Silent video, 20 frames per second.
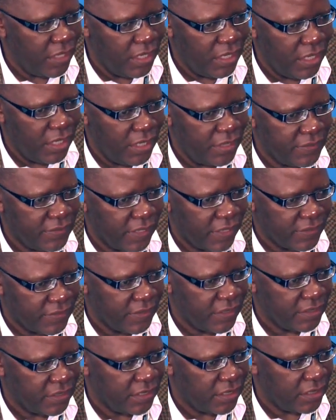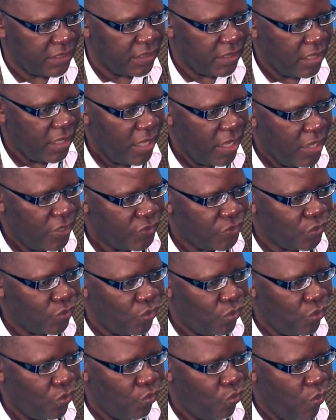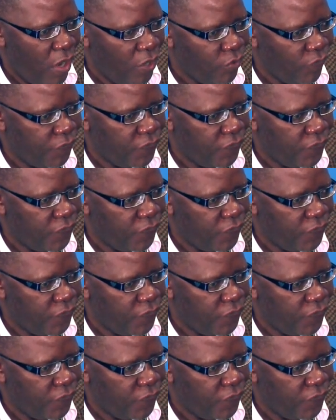uh, succession. So one